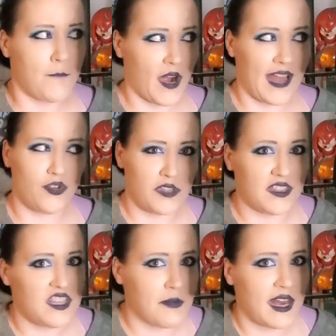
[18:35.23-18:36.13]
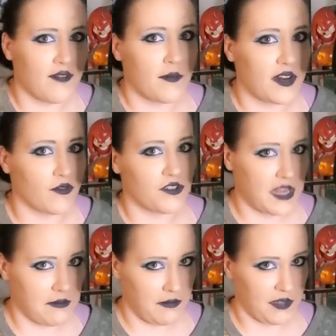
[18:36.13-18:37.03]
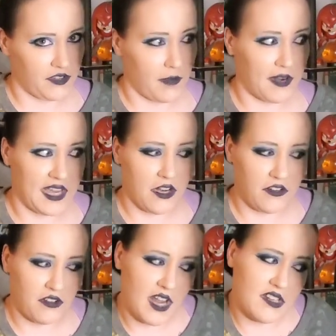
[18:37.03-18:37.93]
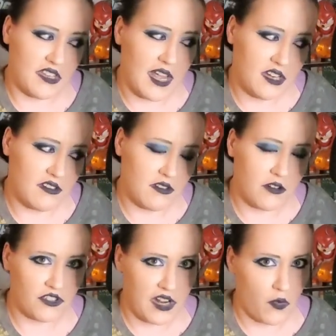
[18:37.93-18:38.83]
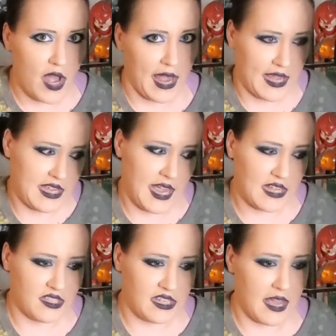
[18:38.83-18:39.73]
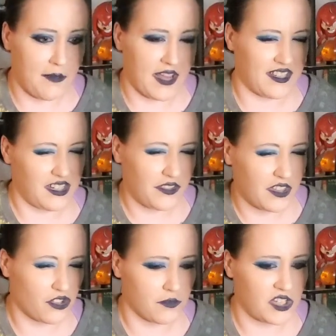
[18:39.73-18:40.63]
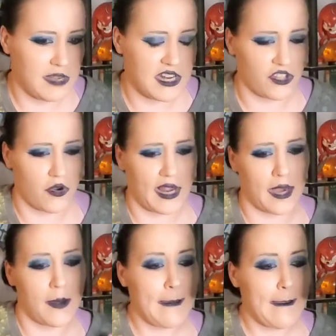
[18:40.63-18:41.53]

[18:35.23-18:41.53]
But I do think these men have a bit of resentment build up. And I can understand why. I can see that. But I still think there's some scheminess going on.